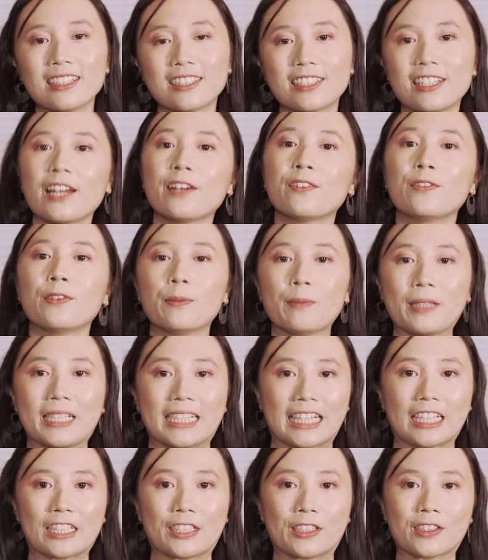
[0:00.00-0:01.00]
Stuck
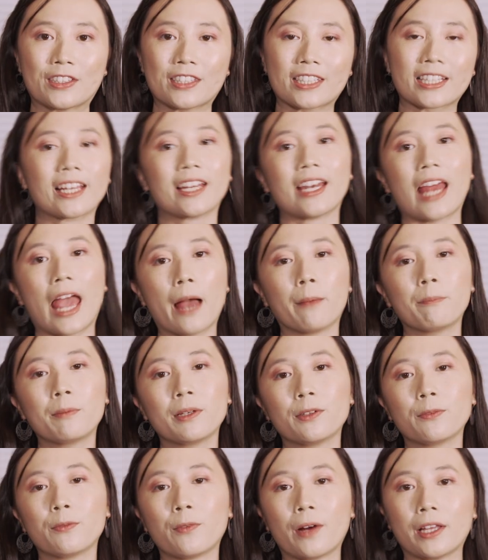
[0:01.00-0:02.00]
fermentations can
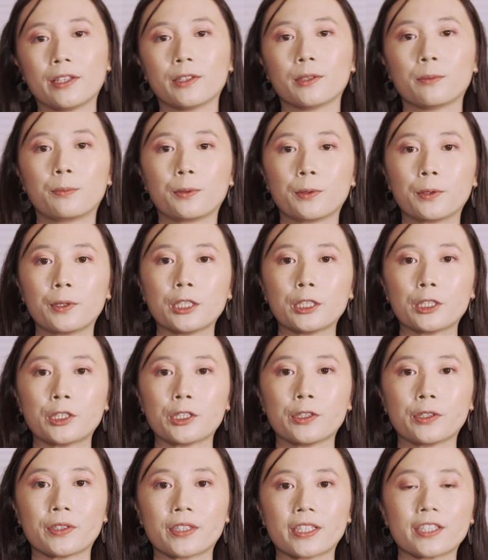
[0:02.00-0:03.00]
happen when the brewer
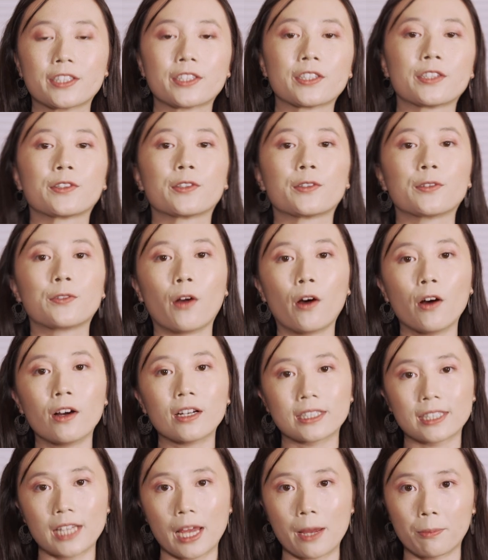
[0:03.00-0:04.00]
chooses the
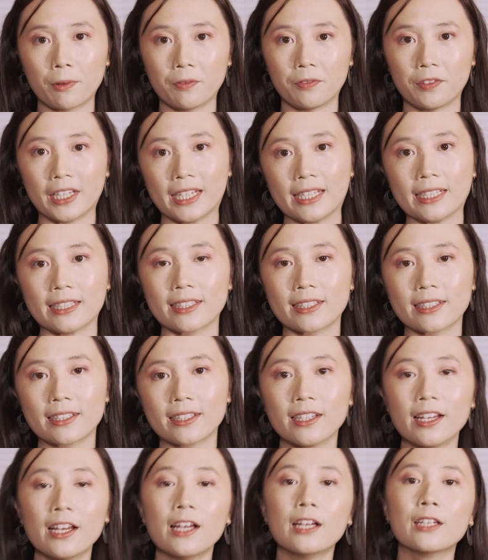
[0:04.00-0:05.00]
wrong type of yeast.
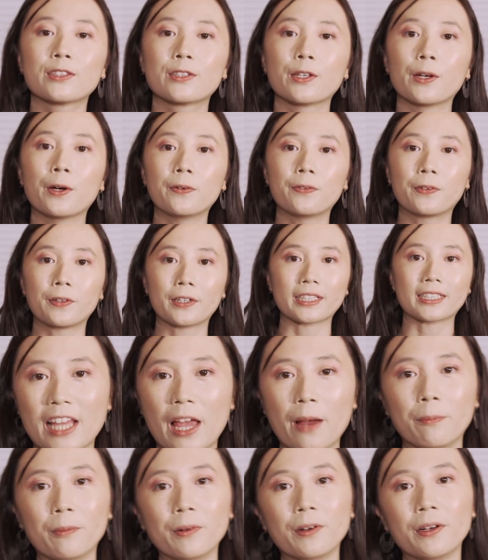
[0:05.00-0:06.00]
So for
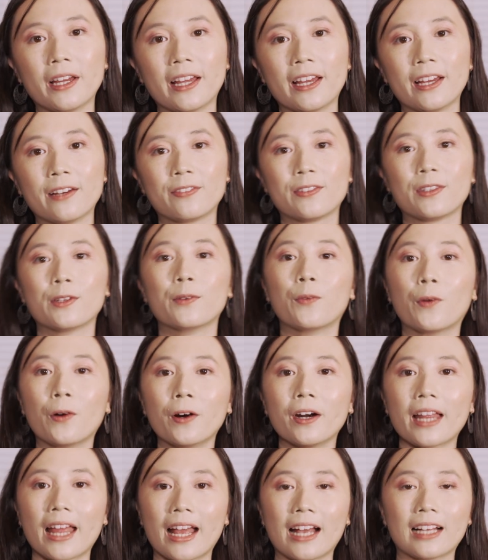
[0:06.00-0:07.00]
example, if the
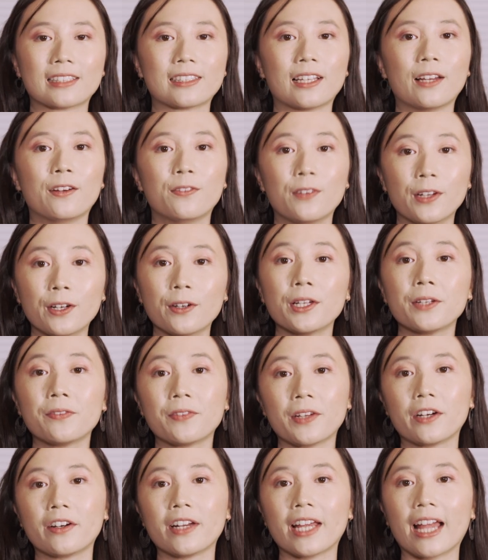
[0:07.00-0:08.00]
wort has a very,
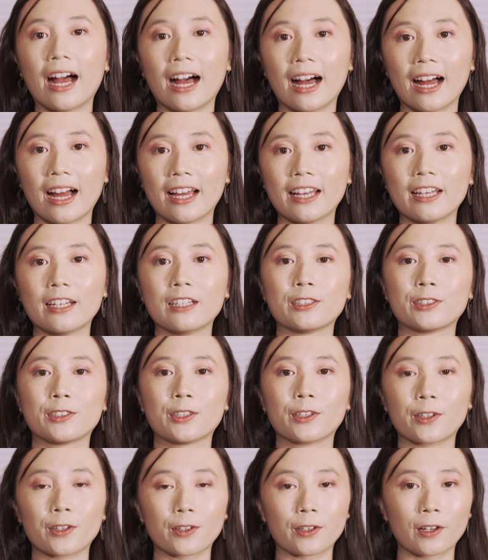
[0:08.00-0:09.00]
very high
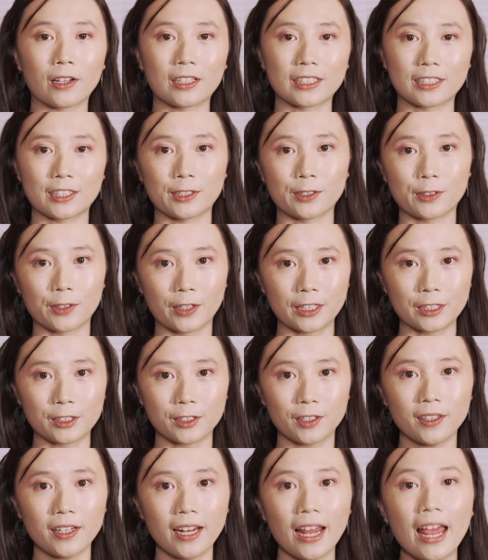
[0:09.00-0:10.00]
sugar
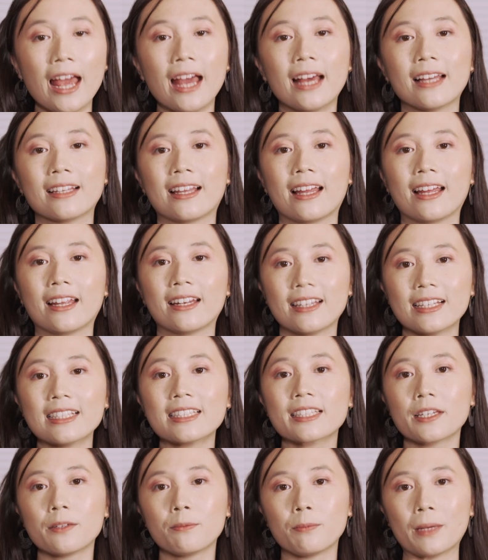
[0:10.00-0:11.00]
concentration, then
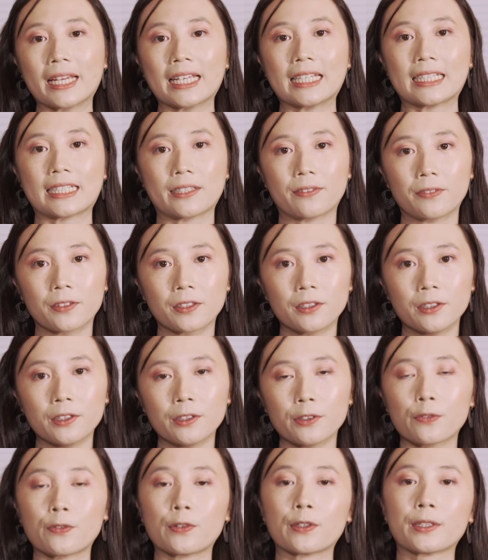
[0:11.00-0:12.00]
this can make it
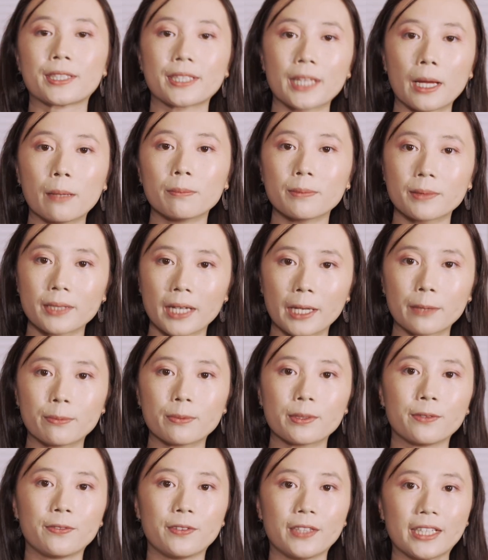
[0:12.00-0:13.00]
difficult for some
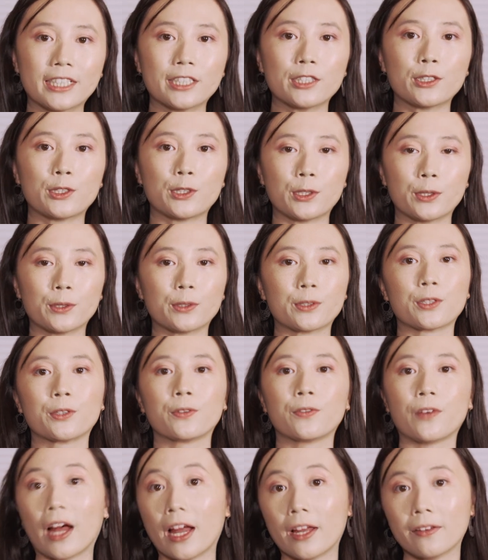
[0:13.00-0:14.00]
types of yeast to
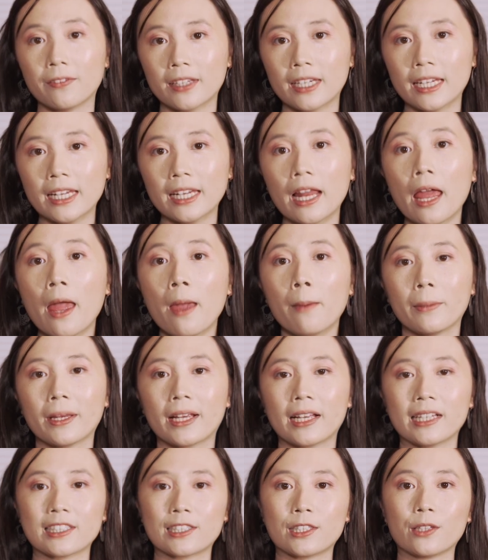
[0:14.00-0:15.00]
survive in it
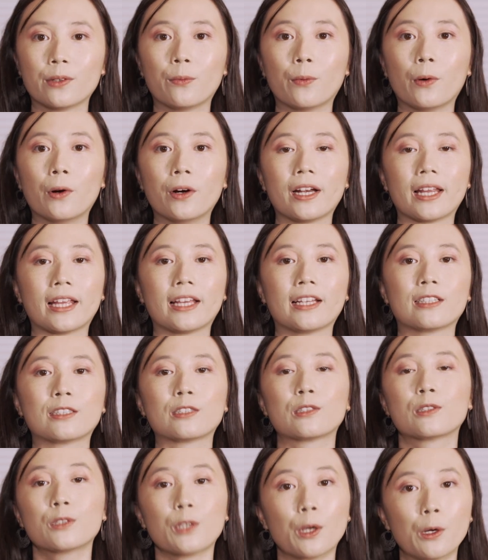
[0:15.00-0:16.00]
because the wort
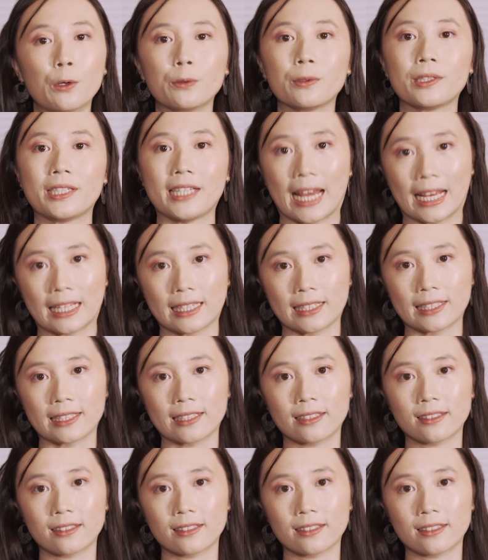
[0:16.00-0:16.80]
is so dense.